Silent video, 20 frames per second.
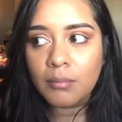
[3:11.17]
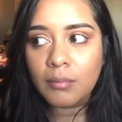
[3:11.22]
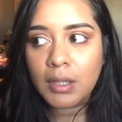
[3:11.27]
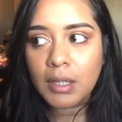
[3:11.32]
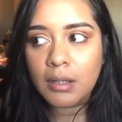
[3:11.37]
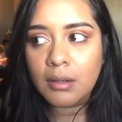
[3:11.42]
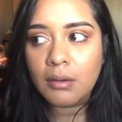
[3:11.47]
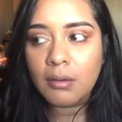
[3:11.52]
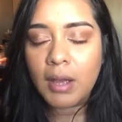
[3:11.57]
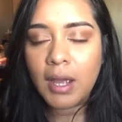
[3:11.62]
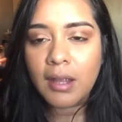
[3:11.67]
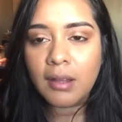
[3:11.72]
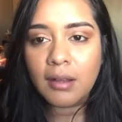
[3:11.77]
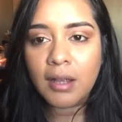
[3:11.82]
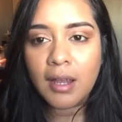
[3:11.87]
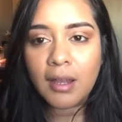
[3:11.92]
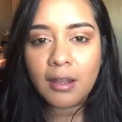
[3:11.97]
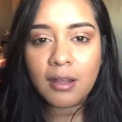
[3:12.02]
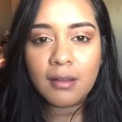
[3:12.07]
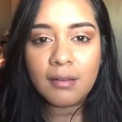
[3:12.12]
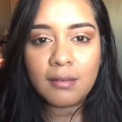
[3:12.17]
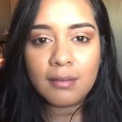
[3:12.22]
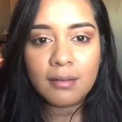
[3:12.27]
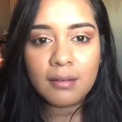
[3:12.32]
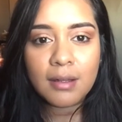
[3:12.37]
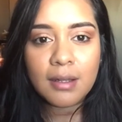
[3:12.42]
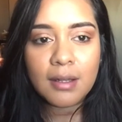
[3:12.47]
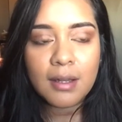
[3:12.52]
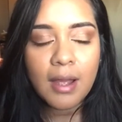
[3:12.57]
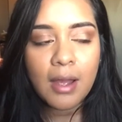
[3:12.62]
you know, I can
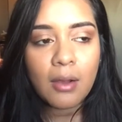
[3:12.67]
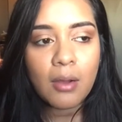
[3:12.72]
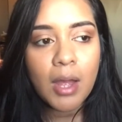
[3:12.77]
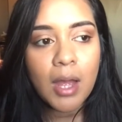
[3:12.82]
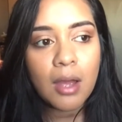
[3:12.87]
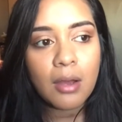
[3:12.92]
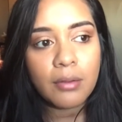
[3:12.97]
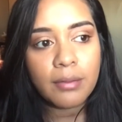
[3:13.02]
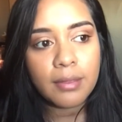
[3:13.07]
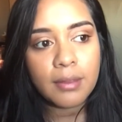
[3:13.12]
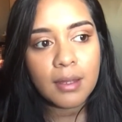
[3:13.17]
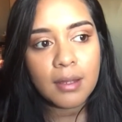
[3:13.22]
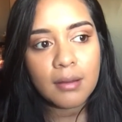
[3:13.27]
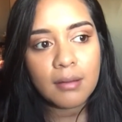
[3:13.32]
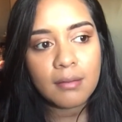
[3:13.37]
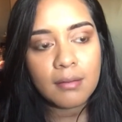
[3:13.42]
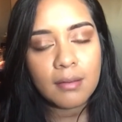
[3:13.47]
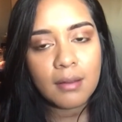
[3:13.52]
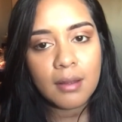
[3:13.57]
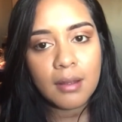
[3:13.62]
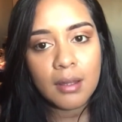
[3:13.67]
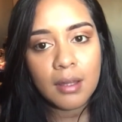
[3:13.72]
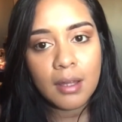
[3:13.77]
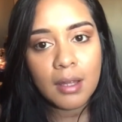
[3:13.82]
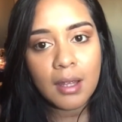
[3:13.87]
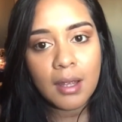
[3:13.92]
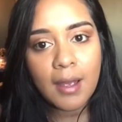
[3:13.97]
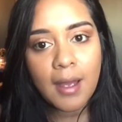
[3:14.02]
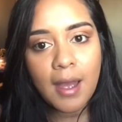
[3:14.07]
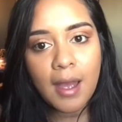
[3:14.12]
see now how things
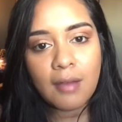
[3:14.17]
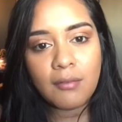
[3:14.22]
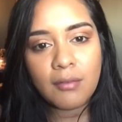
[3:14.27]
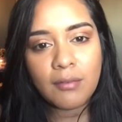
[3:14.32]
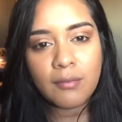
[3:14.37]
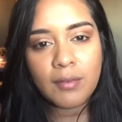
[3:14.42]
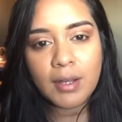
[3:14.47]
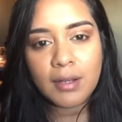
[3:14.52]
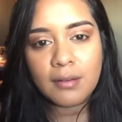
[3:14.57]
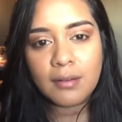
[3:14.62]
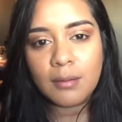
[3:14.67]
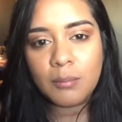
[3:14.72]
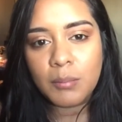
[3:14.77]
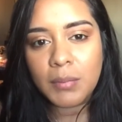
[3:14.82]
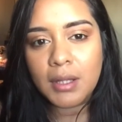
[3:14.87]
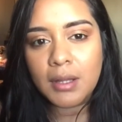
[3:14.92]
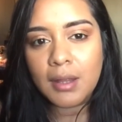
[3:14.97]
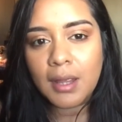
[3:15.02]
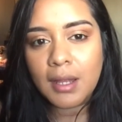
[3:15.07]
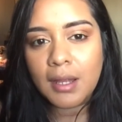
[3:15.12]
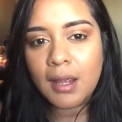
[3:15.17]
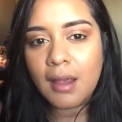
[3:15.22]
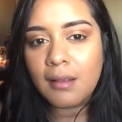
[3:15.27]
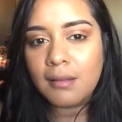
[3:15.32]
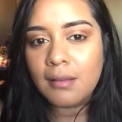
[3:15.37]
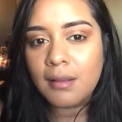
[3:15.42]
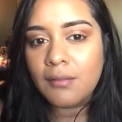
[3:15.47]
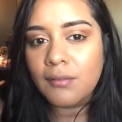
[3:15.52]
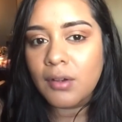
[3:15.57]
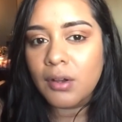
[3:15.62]
have affected me, like
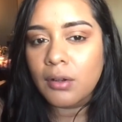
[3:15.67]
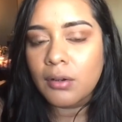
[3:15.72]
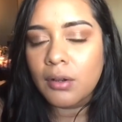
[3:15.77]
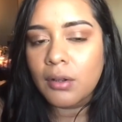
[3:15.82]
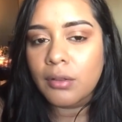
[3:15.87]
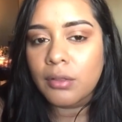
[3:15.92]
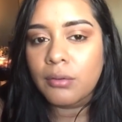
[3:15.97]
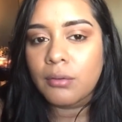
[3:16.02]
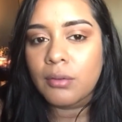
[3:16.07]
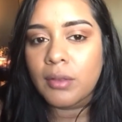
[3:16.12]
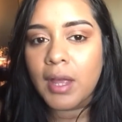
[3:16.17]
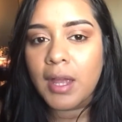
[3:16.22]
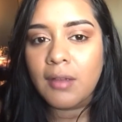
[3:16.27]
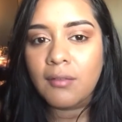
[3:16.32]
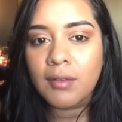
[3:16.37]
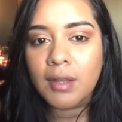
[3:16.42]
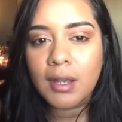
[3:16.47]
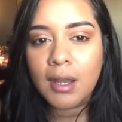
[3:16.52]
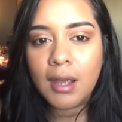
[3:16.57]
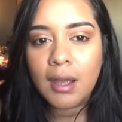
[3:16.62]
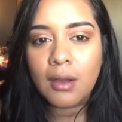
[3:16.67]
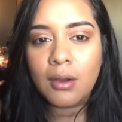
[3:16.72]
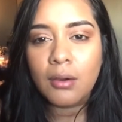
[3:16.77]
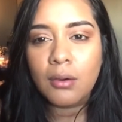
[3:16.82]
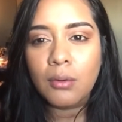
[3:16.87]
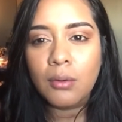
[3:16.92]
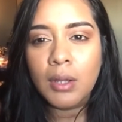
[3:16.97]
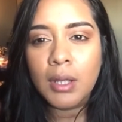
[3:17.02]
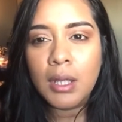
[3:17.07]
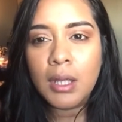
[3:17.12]
as I've gone on through life, and
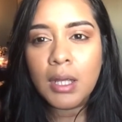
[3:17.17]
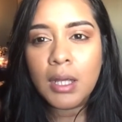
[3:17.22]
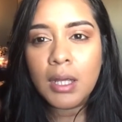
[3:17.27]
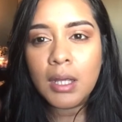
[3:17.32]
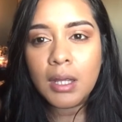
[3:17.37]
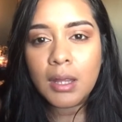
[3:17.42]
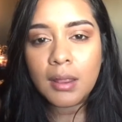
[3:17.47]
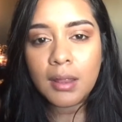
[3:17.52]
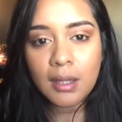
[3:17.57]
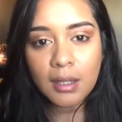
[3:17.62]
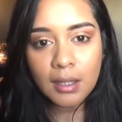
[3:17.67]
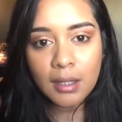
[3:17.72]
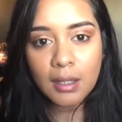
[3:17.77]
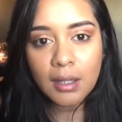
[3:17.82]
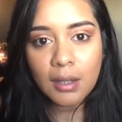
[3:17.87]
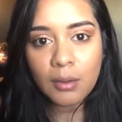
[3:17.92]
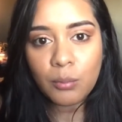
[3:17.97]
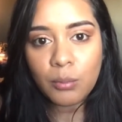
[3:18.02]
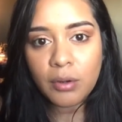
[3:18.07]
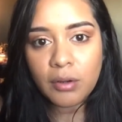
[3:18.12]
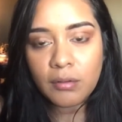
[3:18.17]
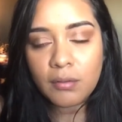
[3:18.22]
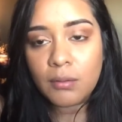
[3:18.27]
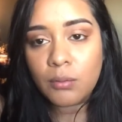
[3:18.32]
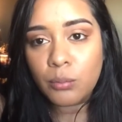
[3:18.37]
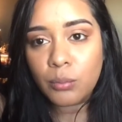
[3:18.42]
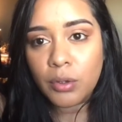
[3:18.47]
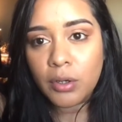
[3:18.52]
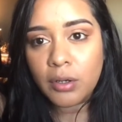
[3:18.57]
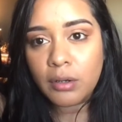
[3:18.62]
how they can get worse
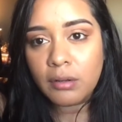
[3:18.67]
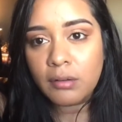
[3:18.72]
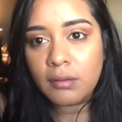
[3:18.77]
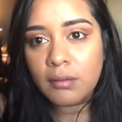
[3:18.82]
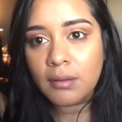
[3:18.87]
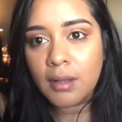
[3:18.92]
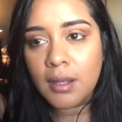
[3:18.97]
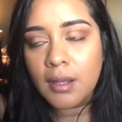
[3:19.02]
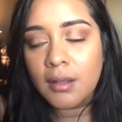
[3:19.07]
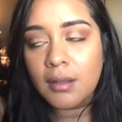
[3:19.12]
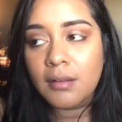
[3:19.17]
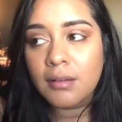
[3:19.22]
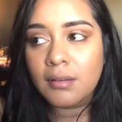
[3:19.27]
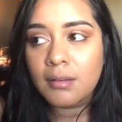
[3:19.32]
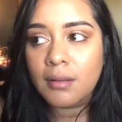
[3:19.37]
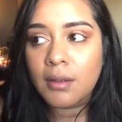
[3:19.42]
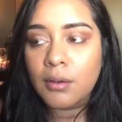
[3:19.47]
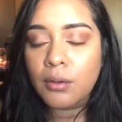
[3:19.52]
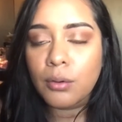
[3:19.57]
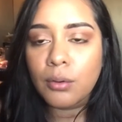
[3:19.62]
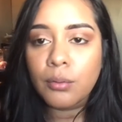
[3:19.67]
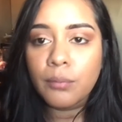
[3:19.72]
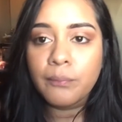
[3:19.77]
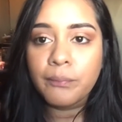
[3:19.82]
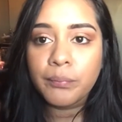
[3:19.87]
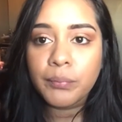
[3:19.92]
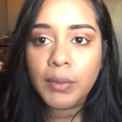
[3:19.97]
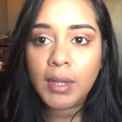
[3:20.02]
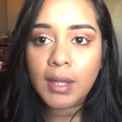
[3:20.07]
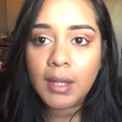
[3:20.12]
and worse. So,
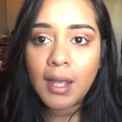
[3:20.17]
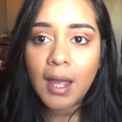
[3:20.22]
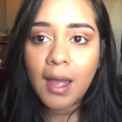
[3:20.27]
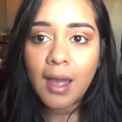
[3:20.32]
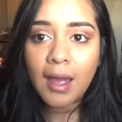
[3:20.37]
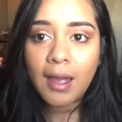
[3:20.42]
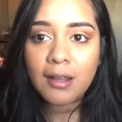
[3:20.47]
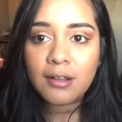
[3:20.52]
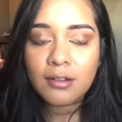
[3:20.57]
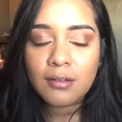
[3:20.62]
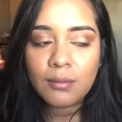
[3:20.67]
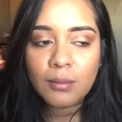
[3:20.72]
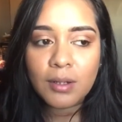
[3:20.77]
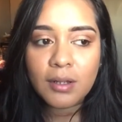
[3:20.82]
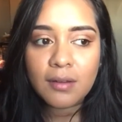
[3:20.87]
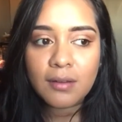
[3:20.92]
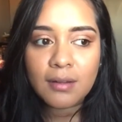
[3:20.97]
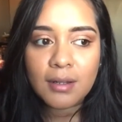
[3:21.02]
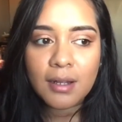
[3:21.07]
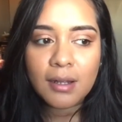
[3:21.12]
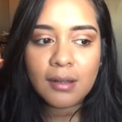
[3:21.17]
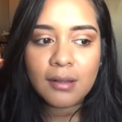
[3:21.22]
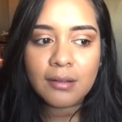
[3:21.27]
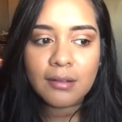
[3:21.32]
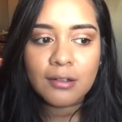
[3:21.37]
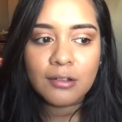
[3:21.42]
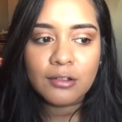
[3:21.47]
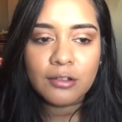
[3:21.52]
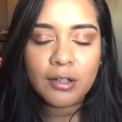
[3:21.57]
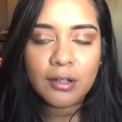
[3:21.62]
yeah, I just wanted to kind
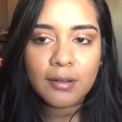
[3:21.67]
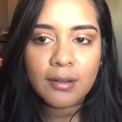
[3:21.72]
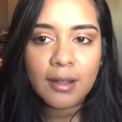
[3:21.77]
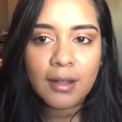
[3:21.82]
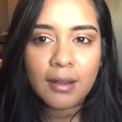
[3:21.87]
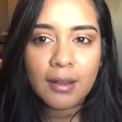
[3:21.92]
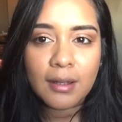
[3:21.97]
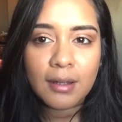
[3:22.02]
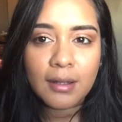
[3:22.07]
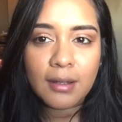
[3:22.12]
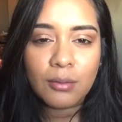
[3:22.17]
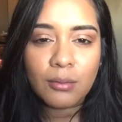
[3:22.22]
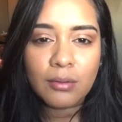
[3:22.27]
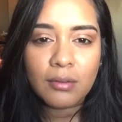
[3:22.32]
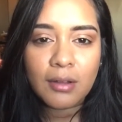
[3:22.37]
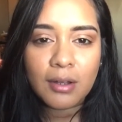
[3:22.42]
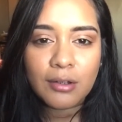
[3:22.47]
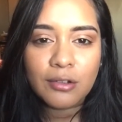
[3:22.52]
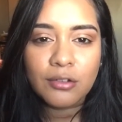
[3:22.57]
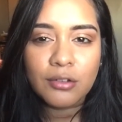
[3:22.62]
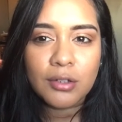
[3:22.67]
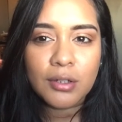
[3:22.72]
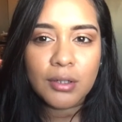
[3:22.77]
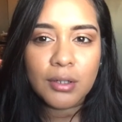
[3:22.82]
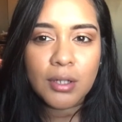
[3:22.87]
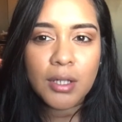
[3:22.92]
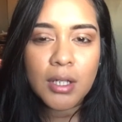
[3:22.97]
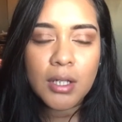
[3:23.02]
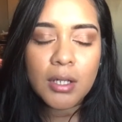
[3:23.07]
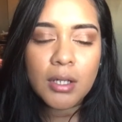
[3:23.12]
of share that, like, it was
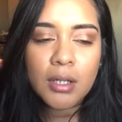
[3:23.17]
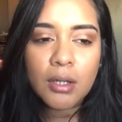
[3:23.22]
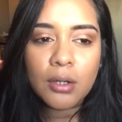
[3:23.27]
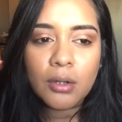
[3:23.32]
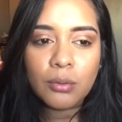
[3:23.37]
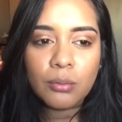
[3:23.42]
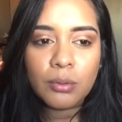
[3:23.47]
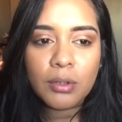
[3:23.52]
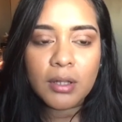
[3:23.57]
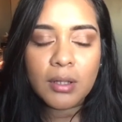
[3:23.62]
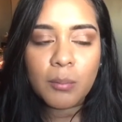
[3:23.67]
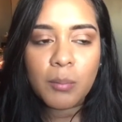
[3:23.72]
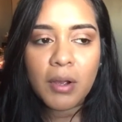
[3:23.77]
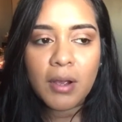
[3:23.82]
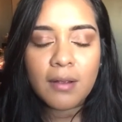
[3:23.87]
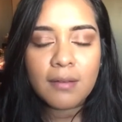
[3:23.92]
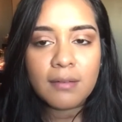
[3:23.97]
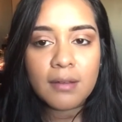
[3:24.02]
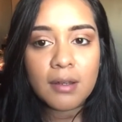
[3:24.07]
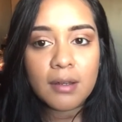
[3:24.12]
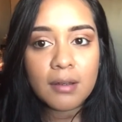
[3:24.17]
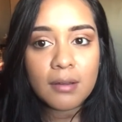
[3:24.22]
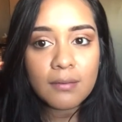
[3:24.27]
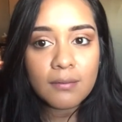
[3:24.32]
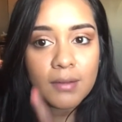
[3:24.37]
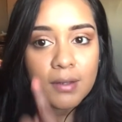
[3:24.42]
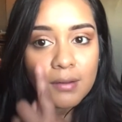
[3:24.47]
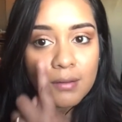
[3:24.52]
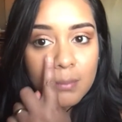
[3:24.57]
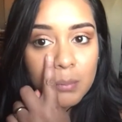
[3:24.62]
actually a really
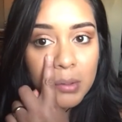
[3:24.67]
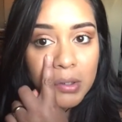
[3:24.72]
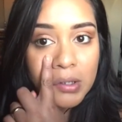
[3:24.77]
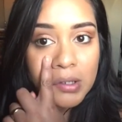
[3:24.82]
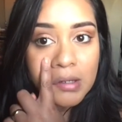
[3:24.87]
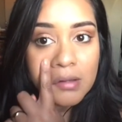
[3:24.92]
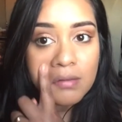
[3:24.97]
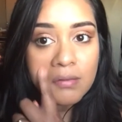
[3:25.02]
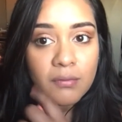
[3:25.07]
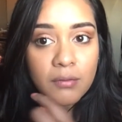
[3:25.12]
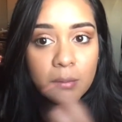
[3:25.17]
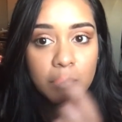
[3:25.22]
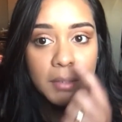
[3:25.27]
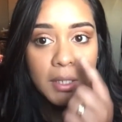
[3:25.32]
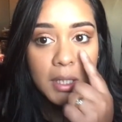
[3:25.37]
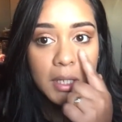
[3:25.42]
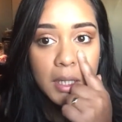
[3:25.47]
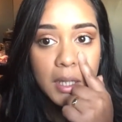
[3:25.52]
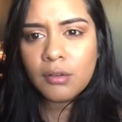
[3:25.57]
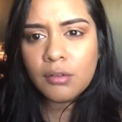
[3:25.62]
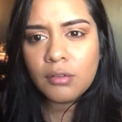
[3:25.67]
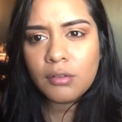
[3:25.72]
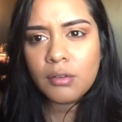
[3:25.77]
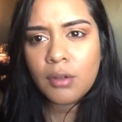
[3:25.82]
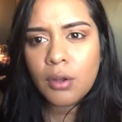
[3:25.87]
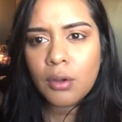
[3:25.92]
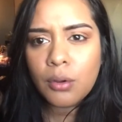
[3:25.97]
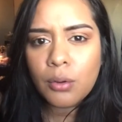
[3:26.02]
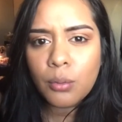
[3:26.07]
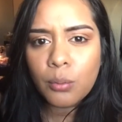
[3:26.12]
positive experience for me.
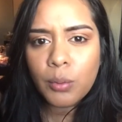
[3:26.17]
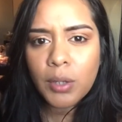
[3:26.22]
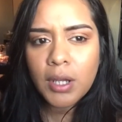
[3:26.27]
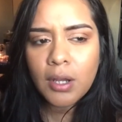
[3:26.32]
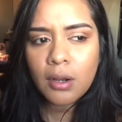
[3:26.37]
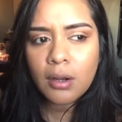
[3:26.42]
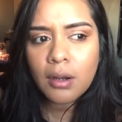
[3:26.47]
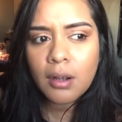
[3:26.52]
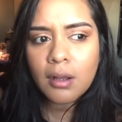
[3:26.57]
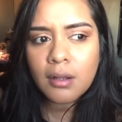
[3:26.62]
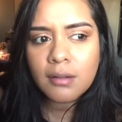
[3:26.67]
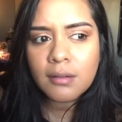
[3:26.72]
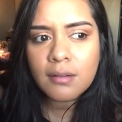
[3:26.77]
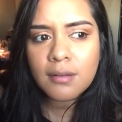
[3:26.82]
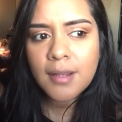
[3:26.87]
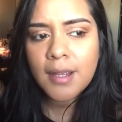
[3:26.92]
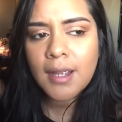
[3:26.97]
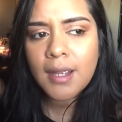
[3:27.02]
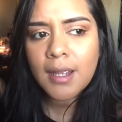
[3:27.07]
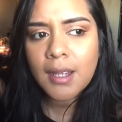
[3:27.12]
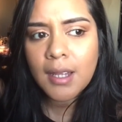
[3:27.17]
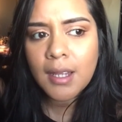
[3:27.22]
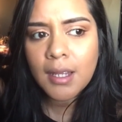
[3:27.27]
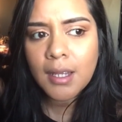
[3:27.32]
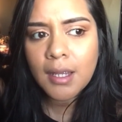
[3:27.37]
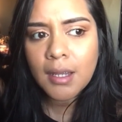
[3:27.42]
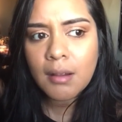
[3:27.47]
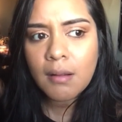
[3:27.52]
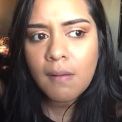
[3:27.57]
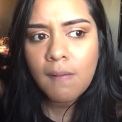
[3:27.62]
So we are on
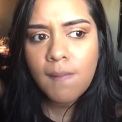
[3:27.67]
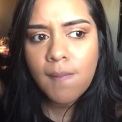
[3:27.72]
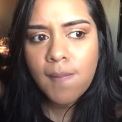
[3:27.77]
day,